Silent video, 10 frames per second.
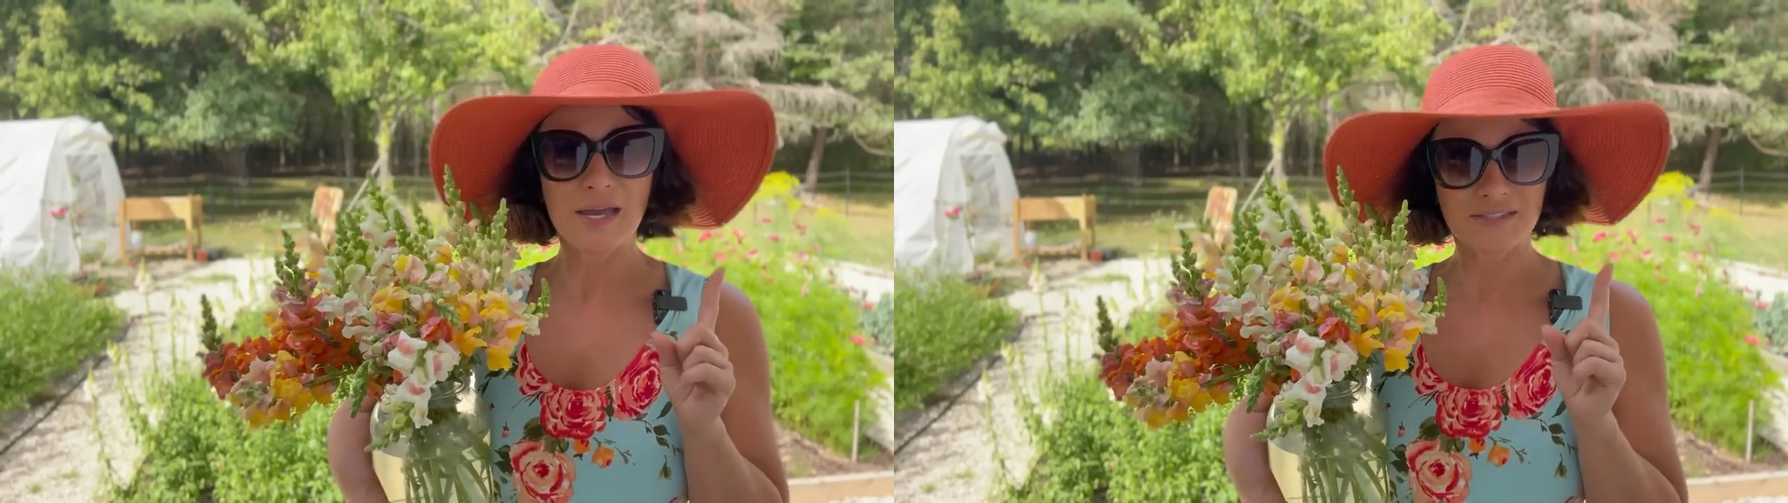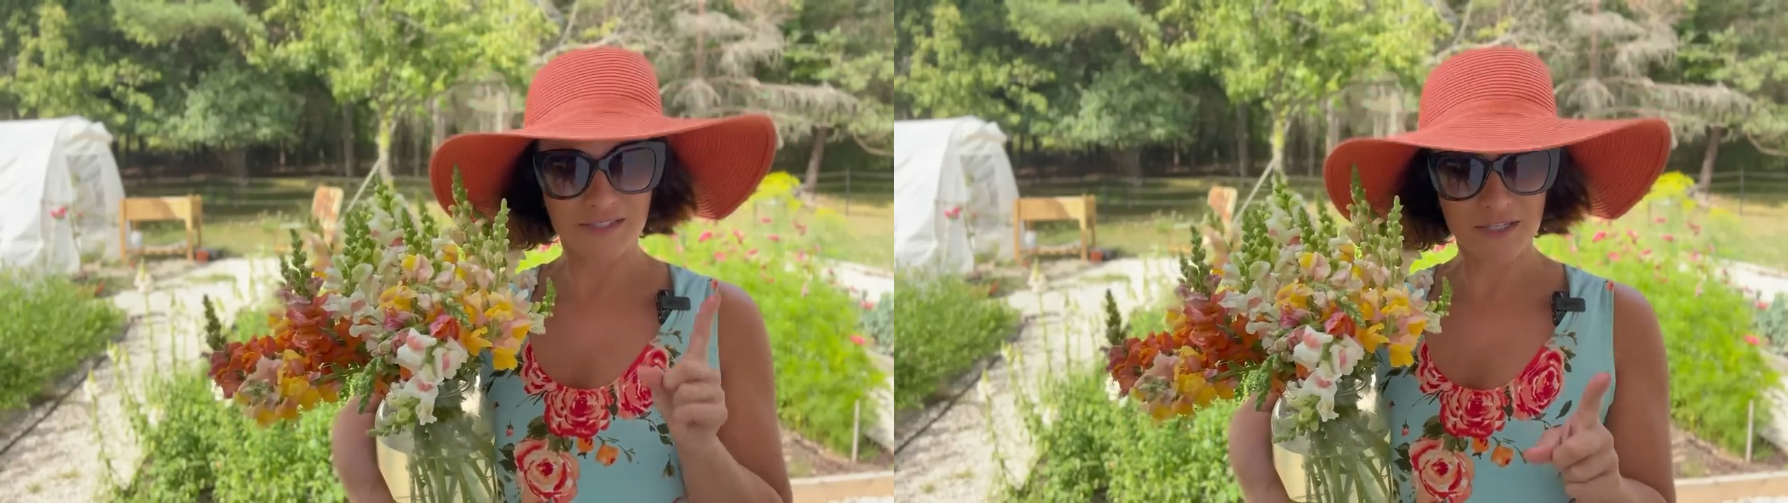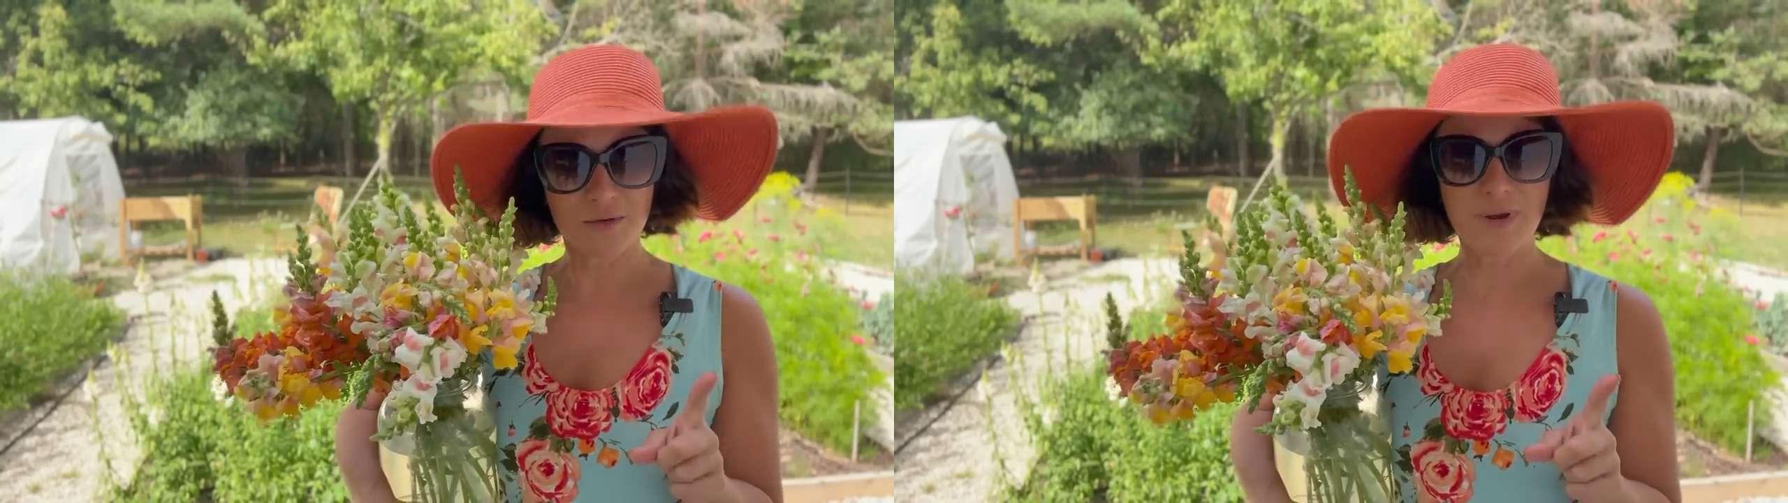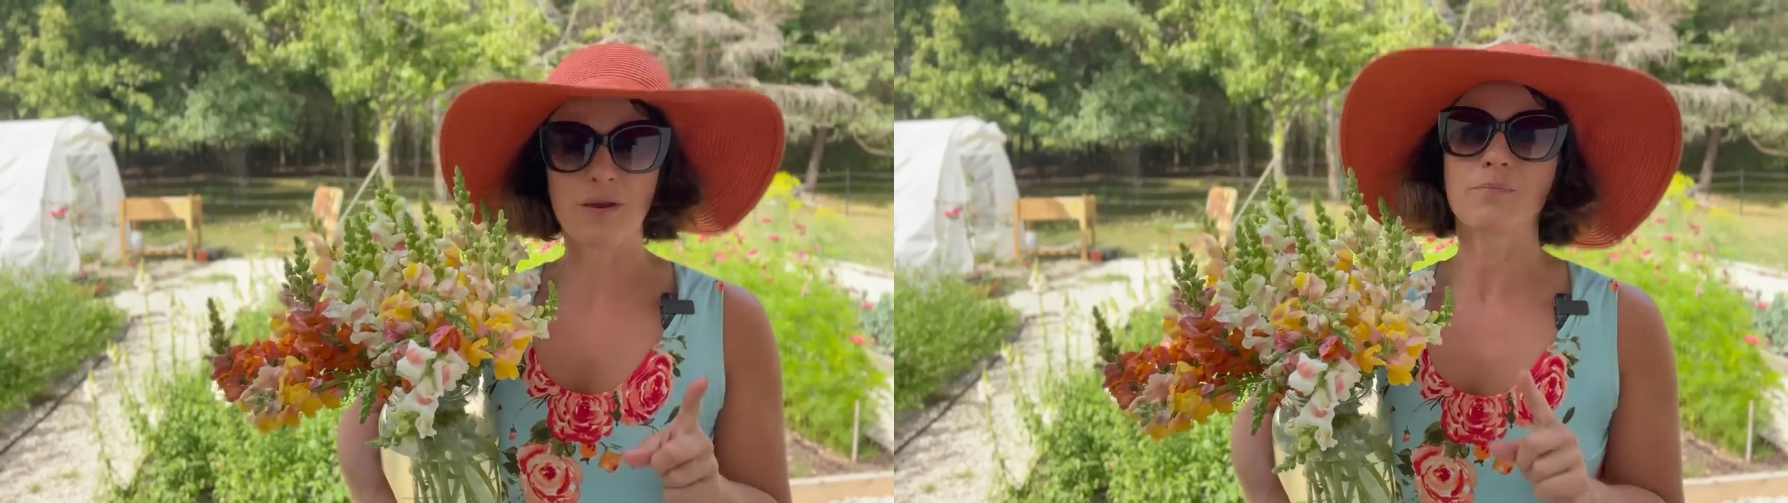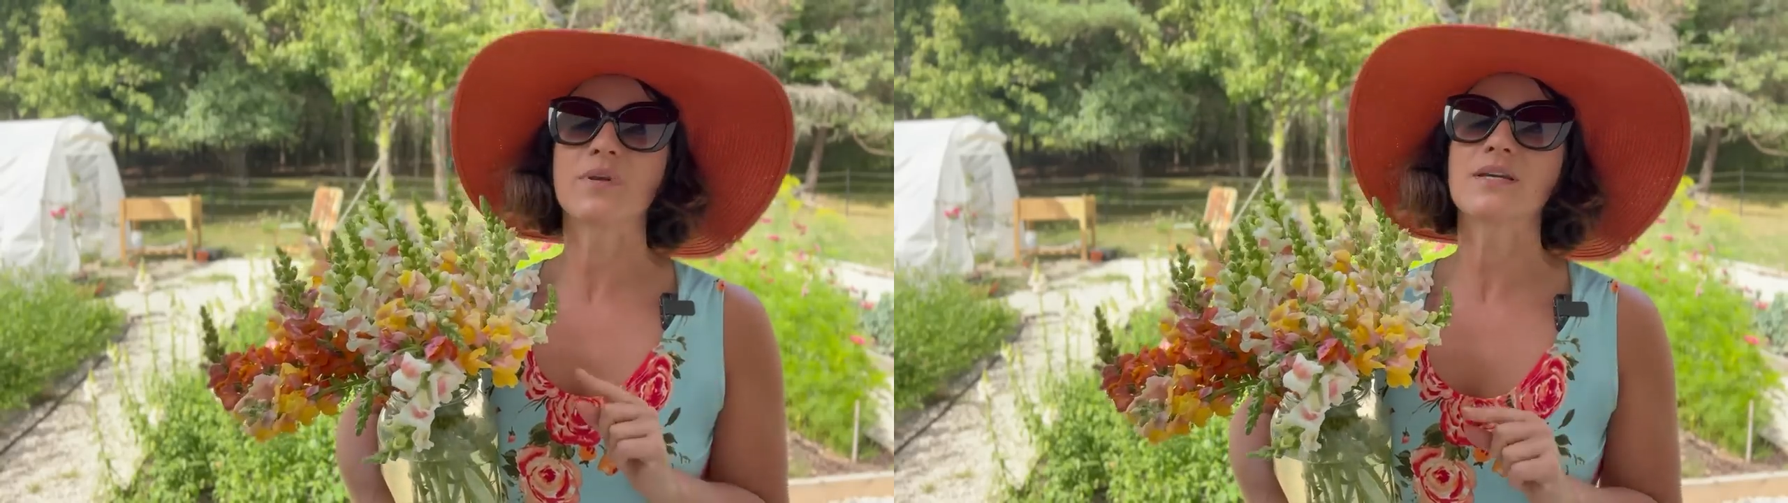Stick
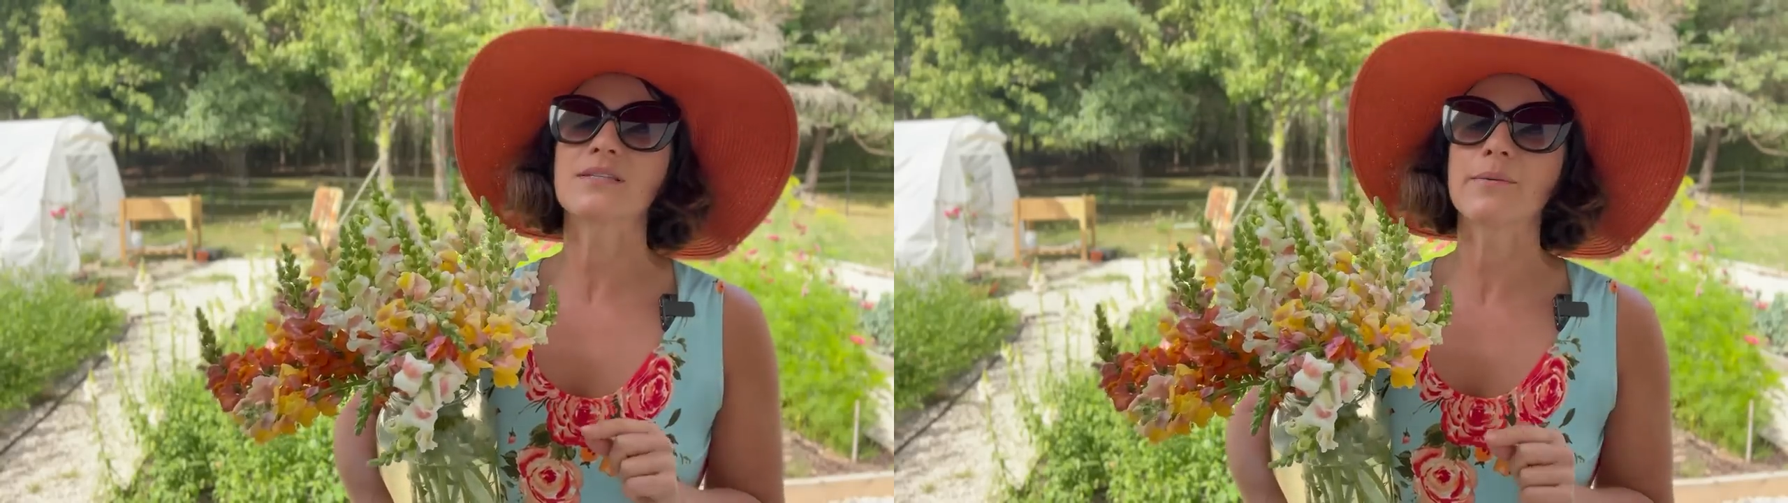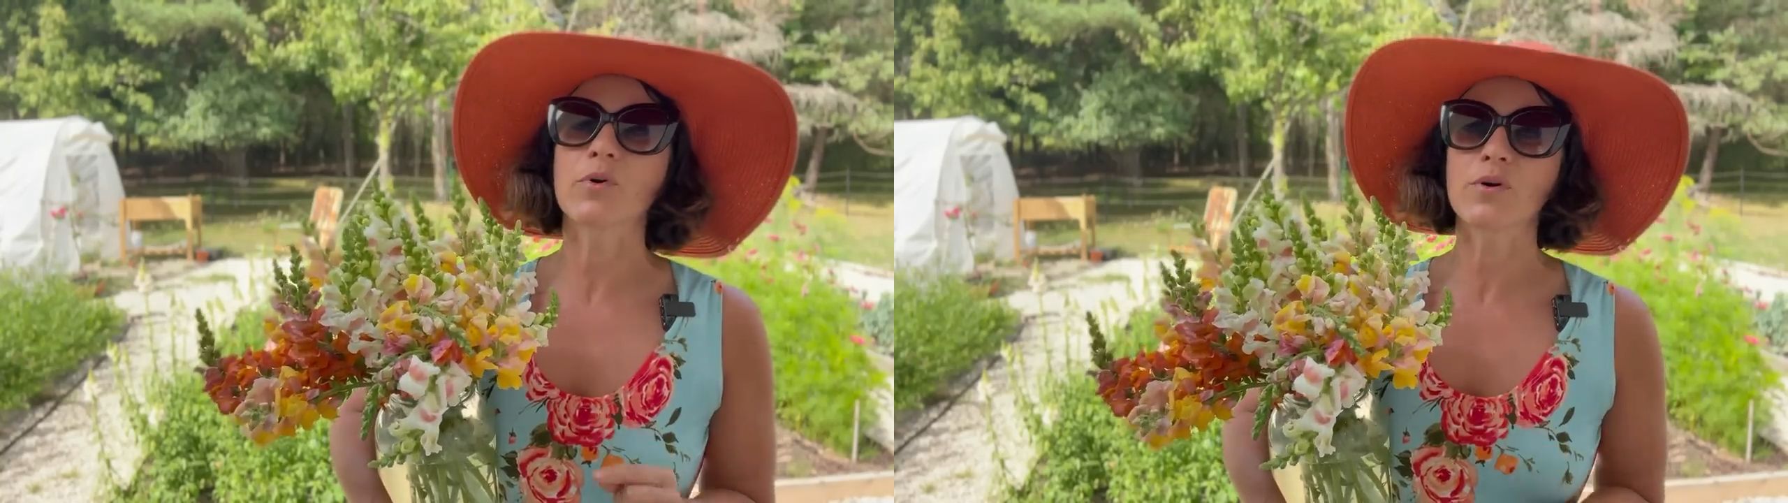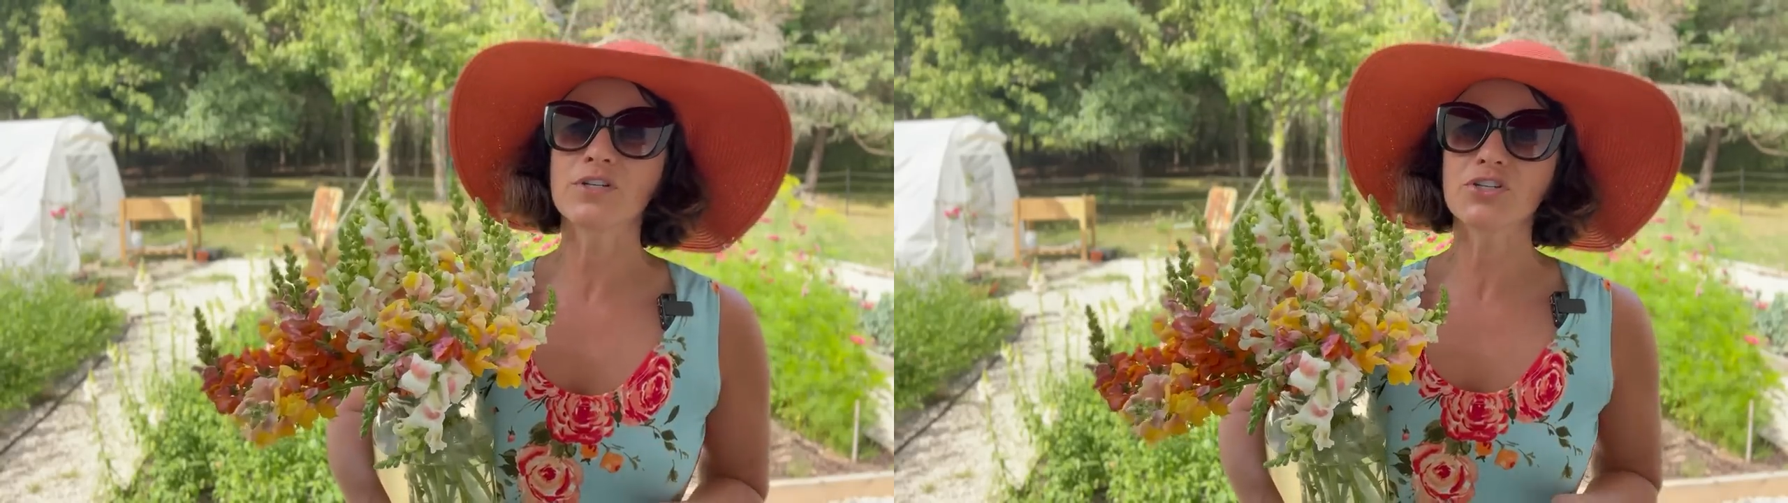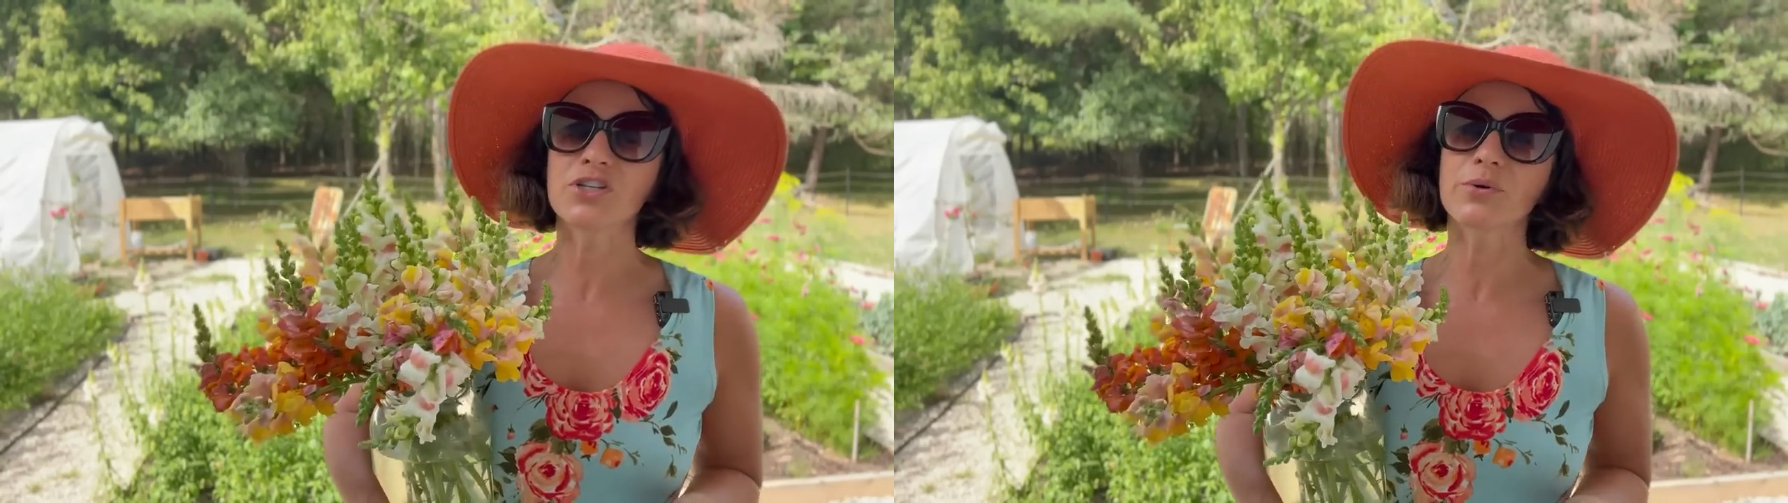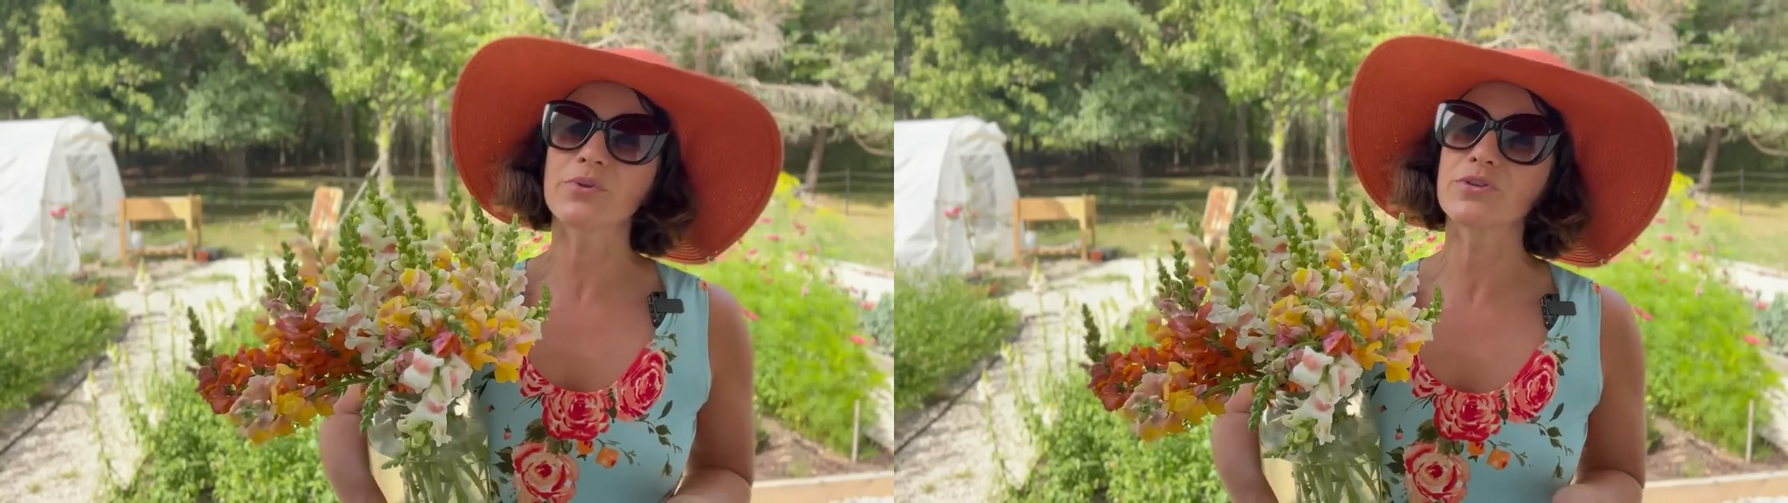around because I'm going to
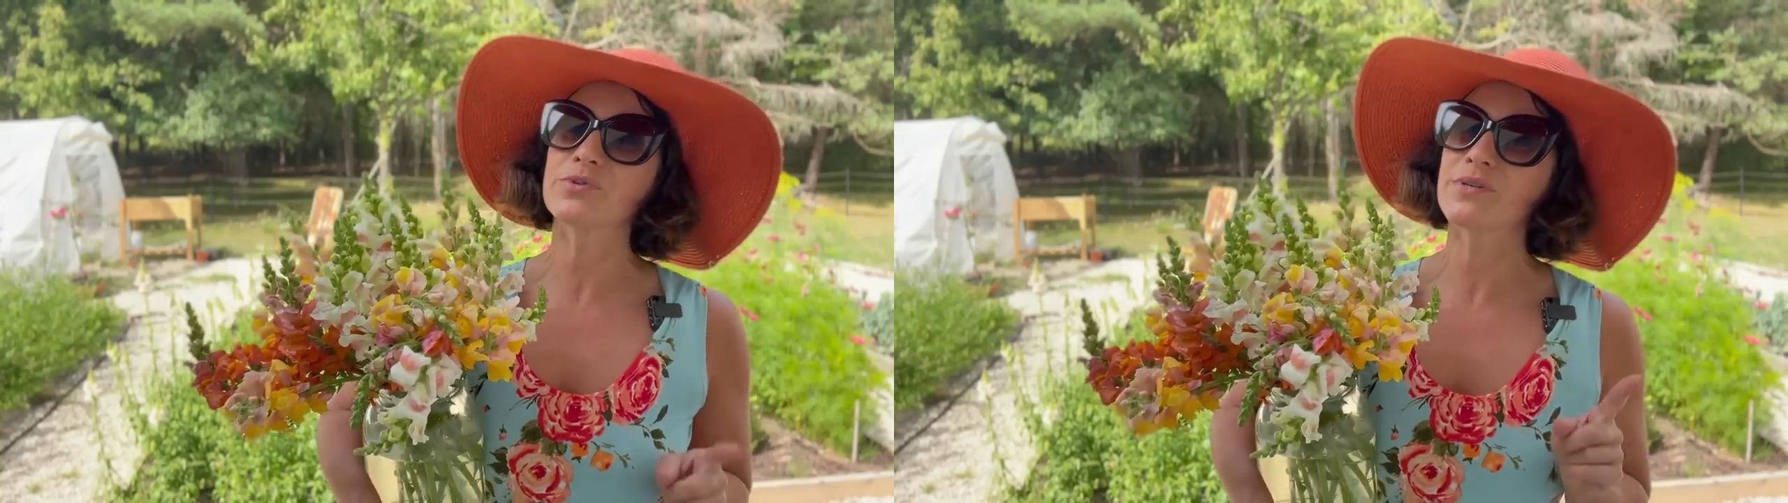share with you